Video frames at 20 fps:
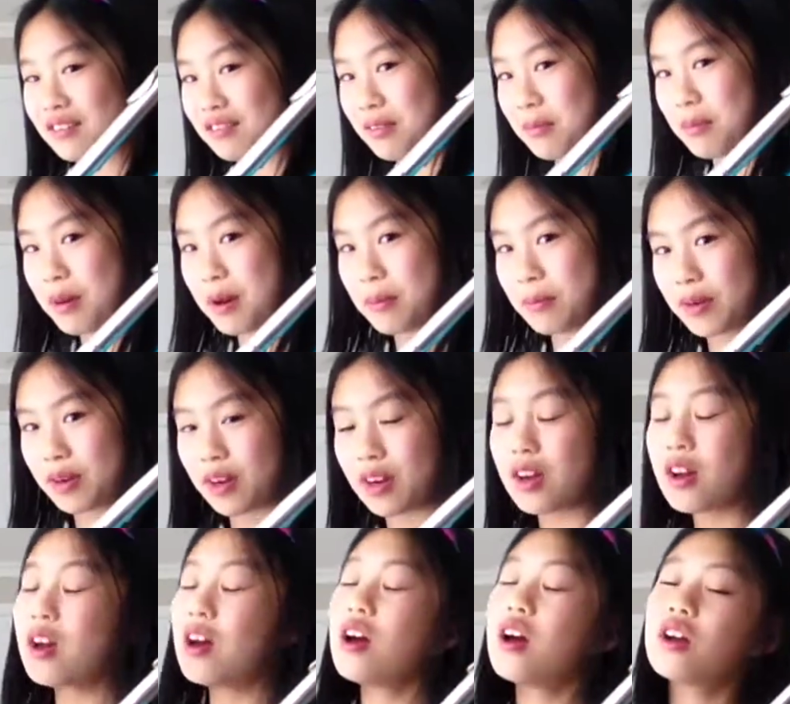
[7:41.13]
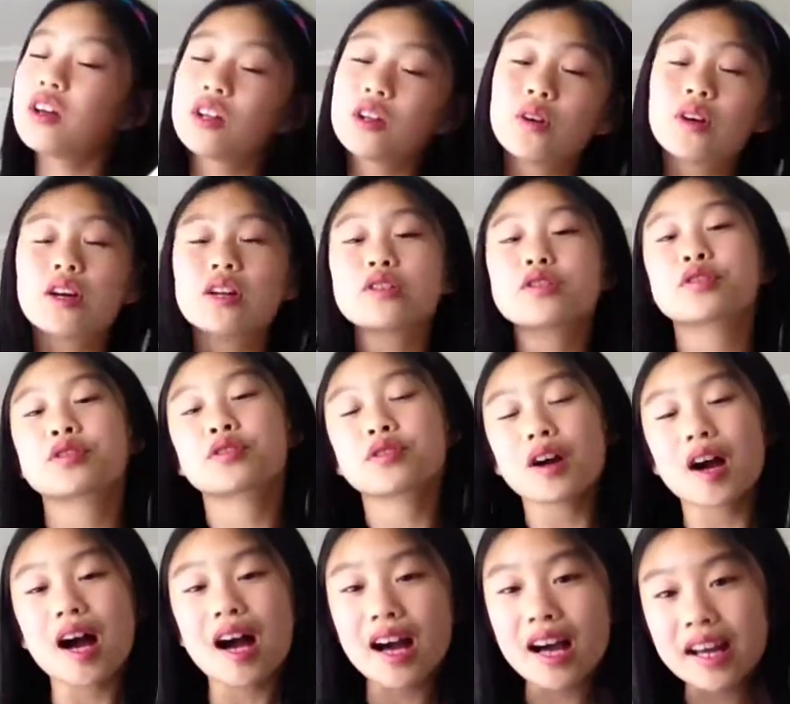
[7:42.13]
Remember, you could
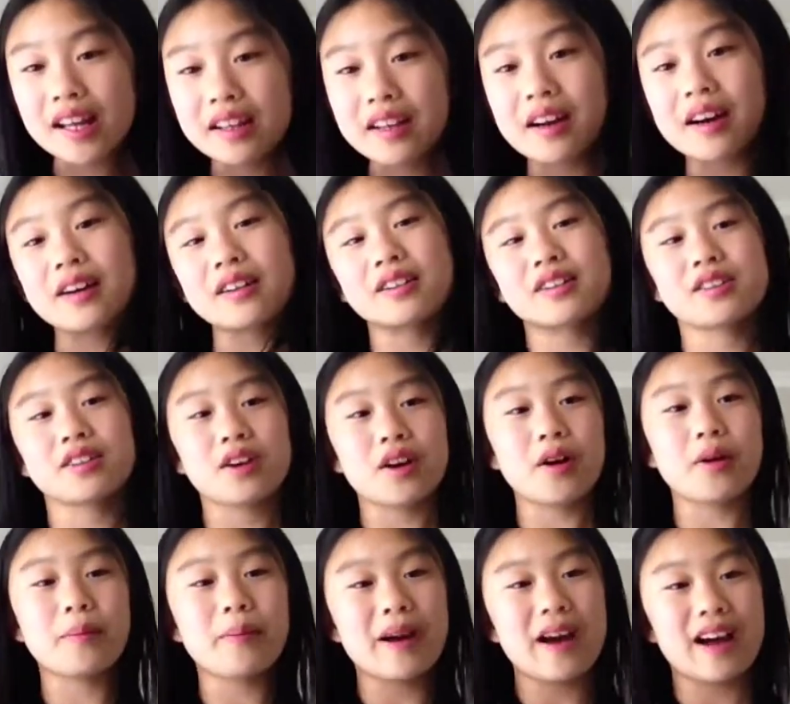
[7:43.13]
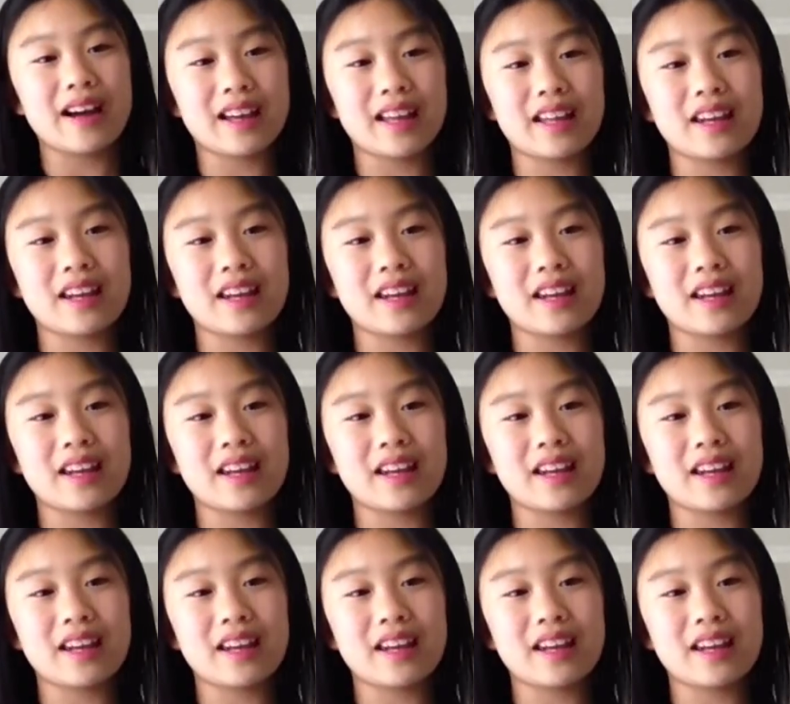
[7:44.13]
try not to go back,